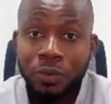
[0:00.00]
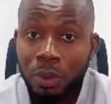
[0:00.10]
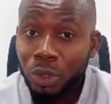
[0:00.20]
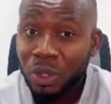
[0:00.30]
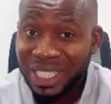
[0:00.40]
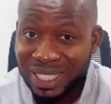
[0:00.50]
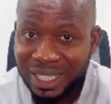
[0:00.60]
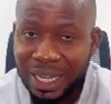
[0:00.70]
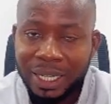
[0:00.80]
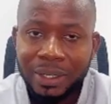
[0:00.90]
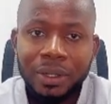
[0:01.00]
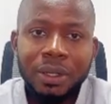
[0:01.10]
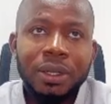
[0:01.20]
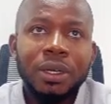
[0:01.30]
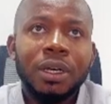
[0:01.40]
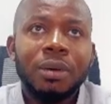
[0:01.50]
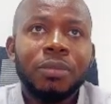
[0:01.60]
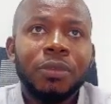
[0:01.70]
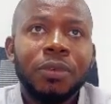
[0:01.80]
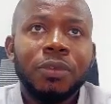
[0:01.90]
from your design,
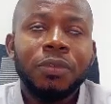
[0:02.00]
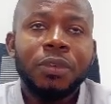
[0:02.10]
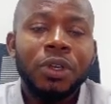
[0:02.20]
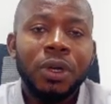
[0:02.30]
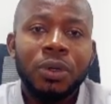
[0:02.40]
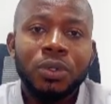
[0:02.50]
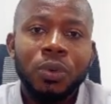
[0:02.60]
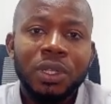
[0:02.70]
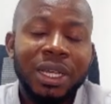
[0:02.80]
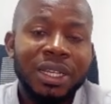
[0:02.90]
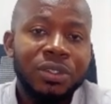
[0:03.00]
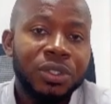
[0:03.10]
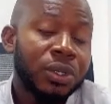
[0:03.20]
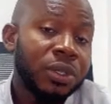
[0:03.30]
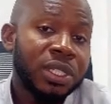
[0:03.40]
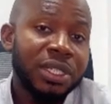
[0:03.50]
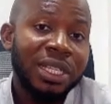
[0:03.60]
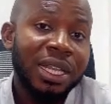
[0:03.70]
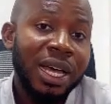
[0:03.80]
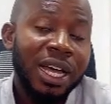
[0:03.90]
um, figure out what are the resources
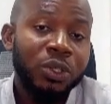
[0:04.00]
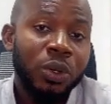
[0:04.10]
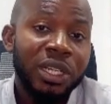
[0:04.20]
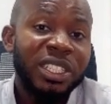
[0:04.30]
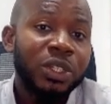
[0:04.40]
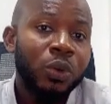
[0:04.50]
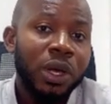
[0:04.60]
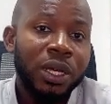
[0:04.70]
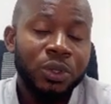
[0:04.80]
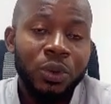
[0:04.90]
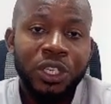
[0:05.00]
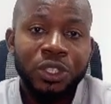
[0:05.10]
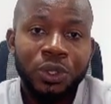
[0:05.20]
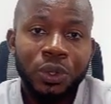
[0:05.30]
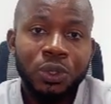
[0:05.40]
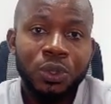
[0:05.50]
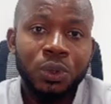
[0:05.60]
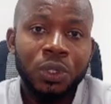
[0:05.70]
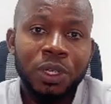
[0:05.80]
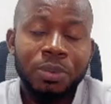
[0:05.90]
that are actually required to ensure
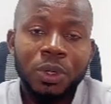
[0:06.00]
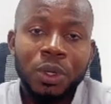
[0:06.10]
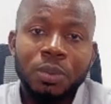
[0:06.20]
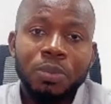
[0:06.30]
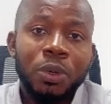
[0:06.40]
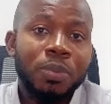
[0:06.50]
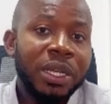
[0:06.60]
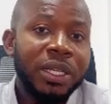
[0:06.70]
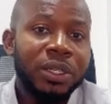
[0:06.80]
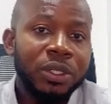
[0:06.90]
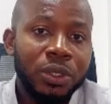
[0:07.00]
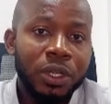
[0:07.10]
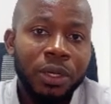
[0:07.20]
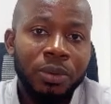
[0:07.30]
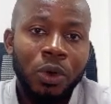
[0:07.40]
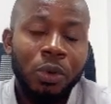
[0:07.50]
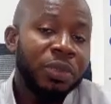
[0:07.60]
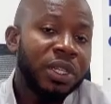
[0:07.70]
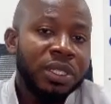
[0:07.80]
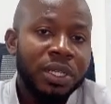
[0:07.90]
you properly
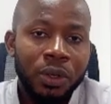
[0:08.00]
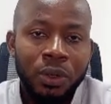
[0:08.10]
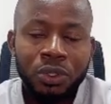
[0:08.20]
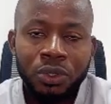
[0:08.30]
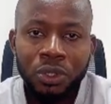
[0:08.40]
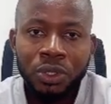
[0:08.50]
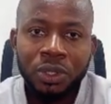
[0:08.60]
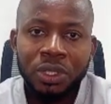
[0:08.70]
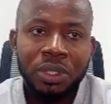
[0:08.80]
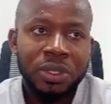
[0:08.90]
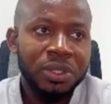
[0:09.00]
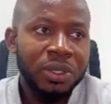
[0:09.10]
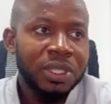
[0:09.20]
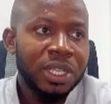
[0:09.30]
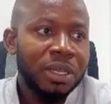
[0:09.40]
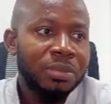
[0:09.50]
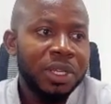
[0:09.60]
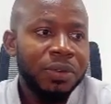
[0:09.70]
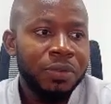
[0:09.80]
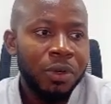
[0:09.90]
complete the construction. The resource can
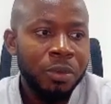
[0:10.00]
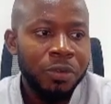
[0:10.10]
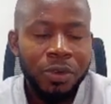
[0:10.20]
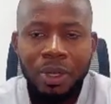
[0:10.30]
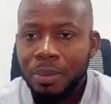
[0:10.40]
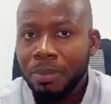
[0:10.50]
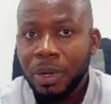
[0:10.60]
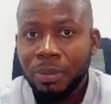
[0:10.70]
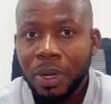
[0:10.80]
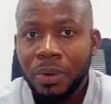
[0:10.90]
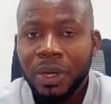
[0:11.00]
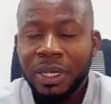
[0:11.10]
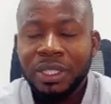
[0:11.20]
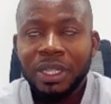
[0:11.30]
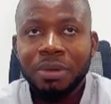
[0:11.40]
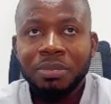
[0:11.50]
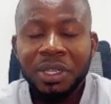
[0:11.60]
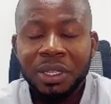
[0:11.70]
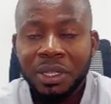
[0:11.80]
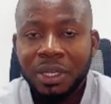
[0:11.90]
be in form of manpower, it can
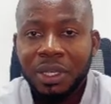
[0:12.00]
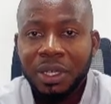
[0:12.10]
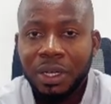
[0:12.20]
be